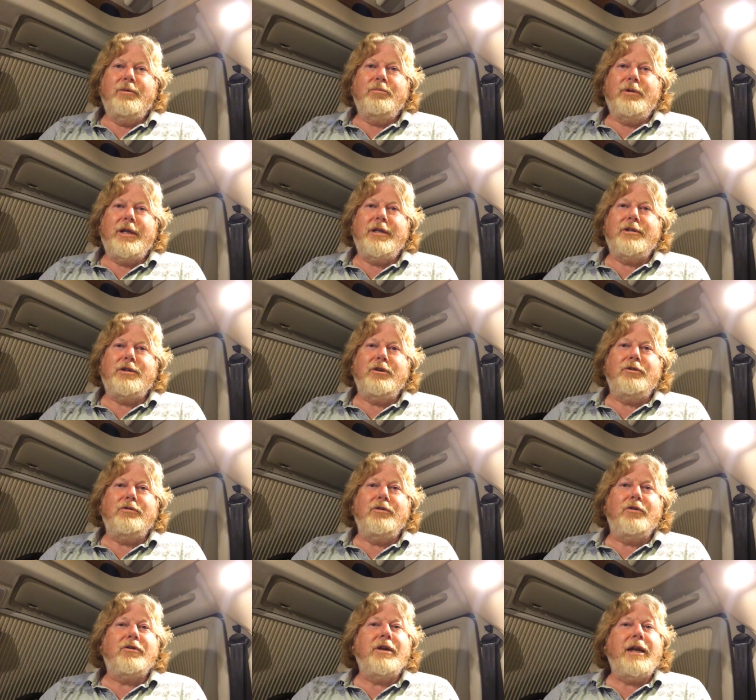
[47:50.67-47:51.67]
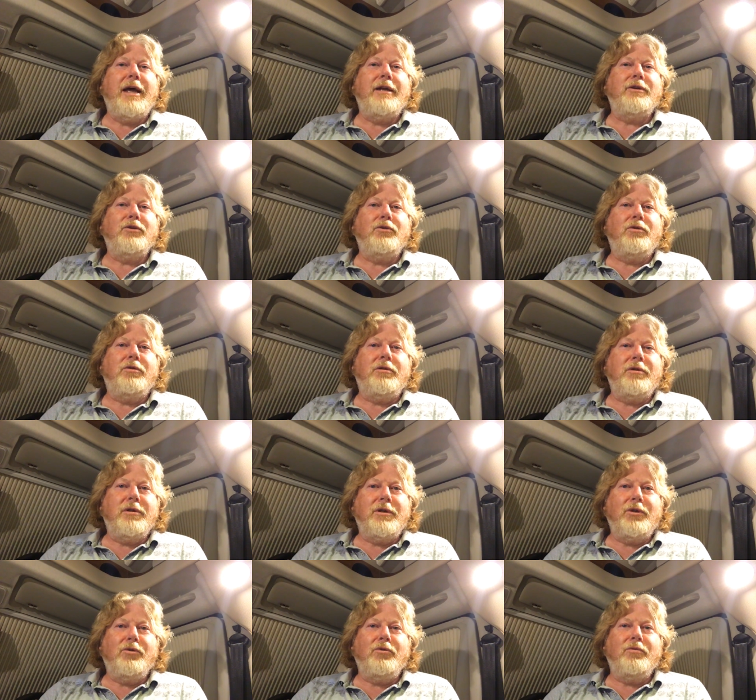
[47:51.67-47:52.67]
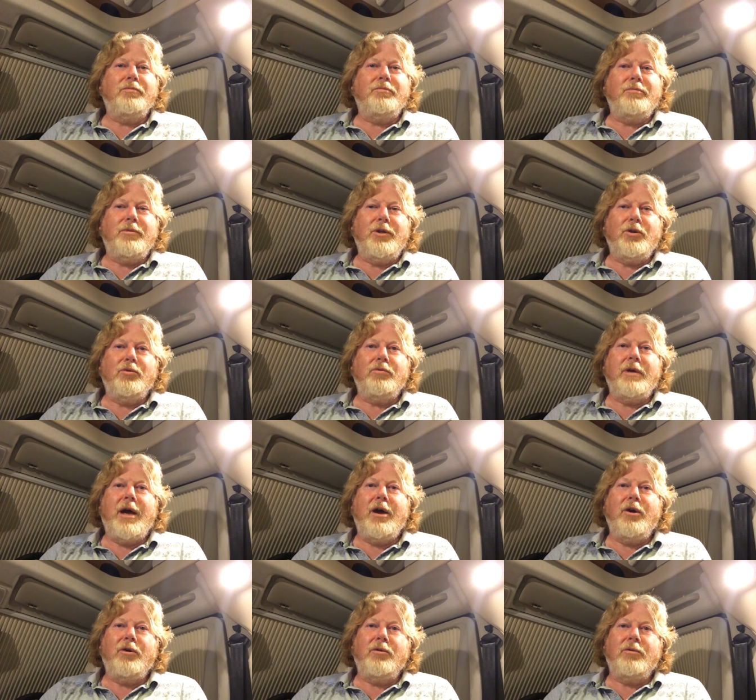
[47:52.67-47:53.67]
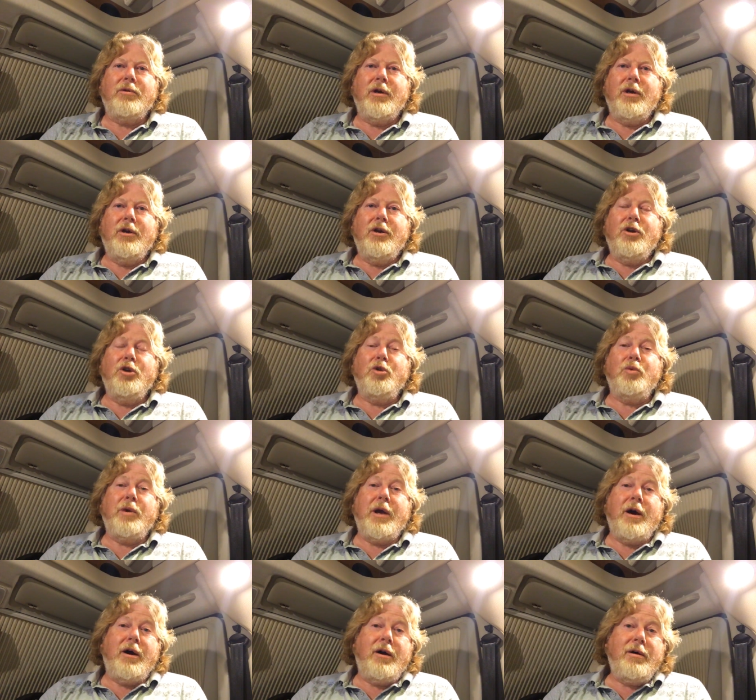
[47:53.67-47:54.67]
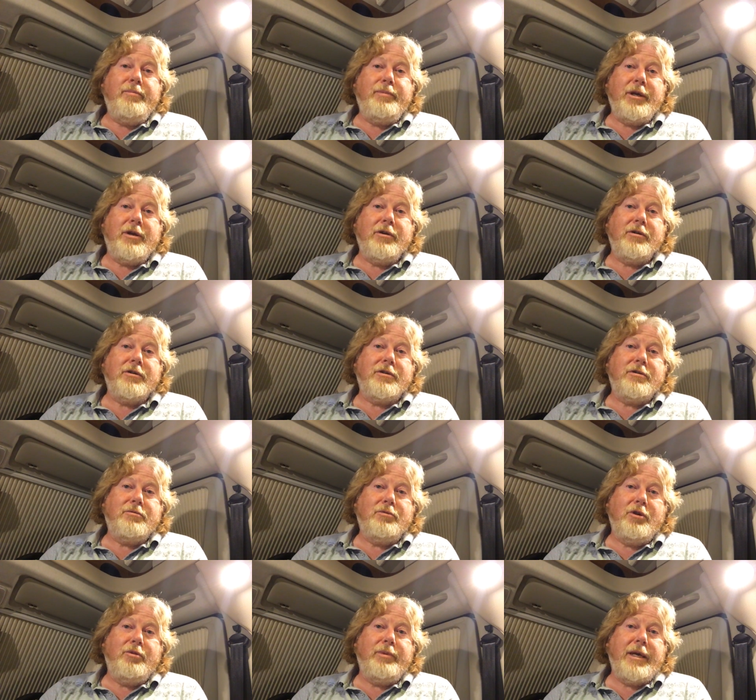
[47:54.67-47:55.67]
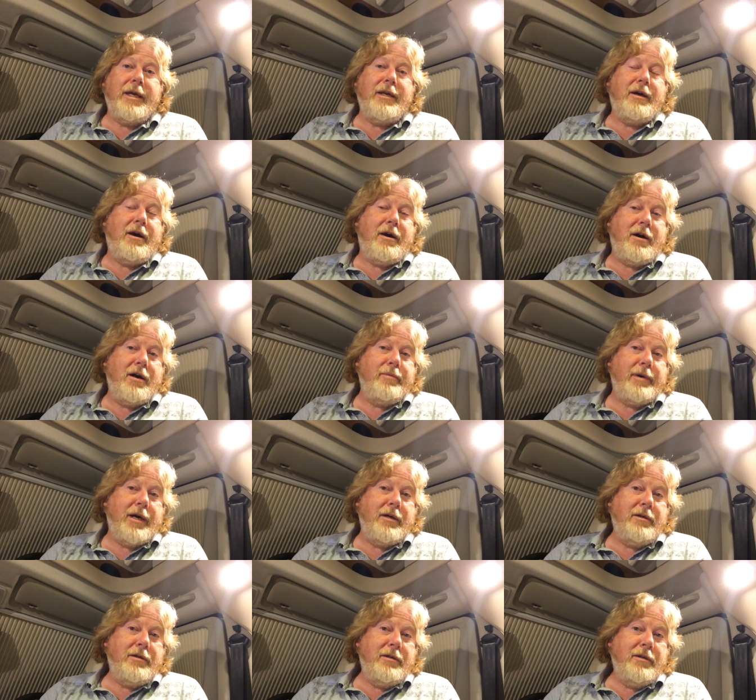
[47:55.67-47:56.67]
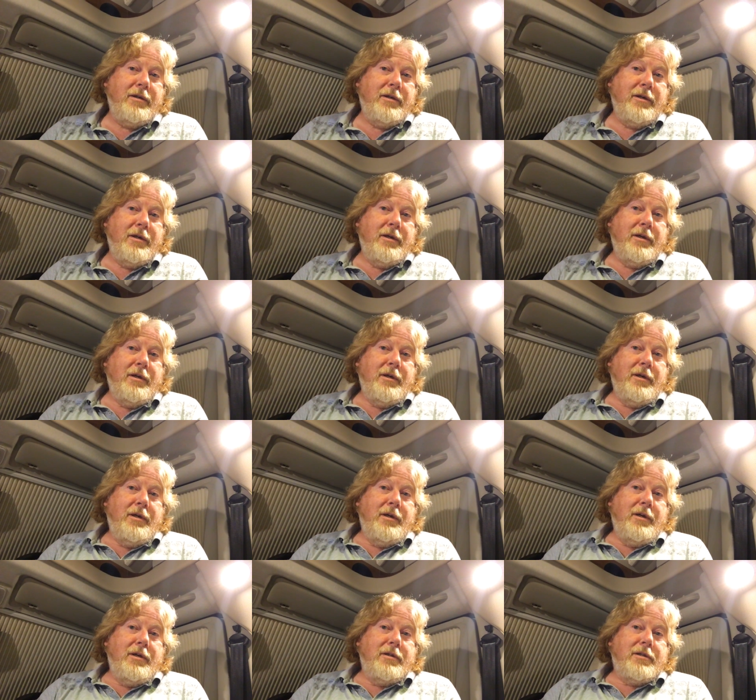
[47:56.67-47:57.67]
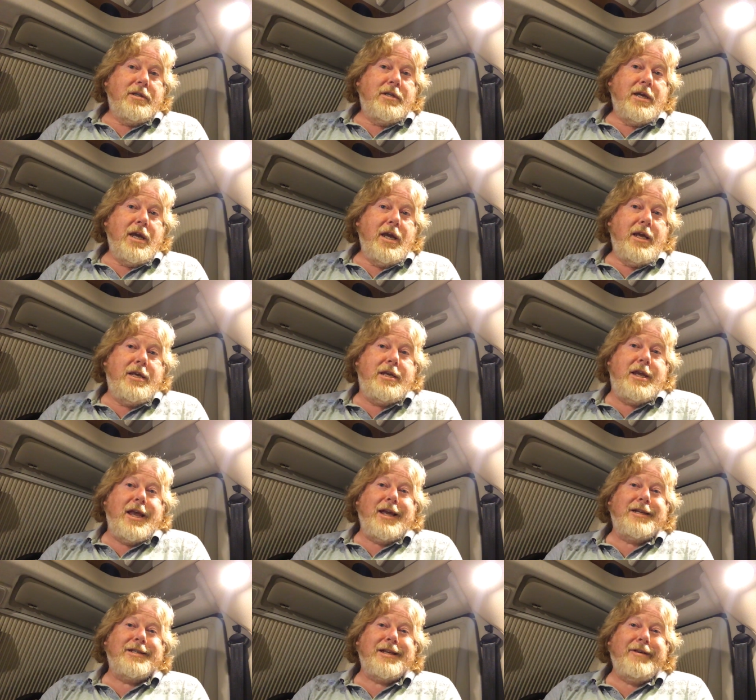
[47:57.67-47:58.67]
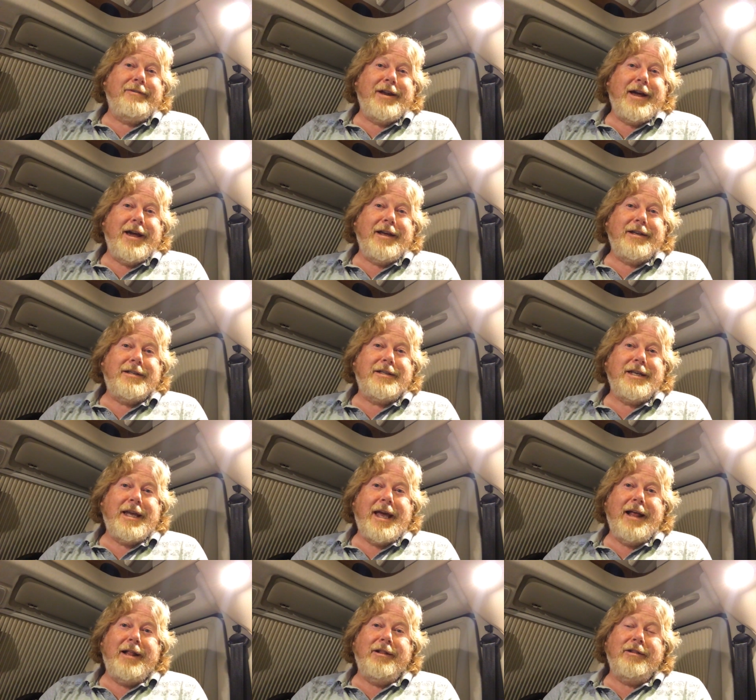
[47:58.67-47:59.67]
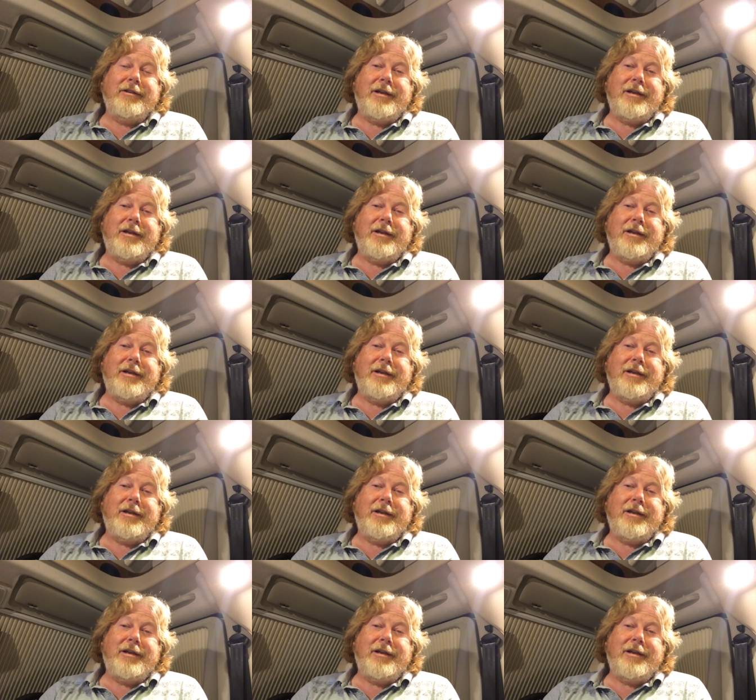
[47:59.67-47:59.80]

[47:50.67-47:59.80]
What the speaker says: please do knock on our door. You'll know who we are, because we'll be in a Hymer T678CL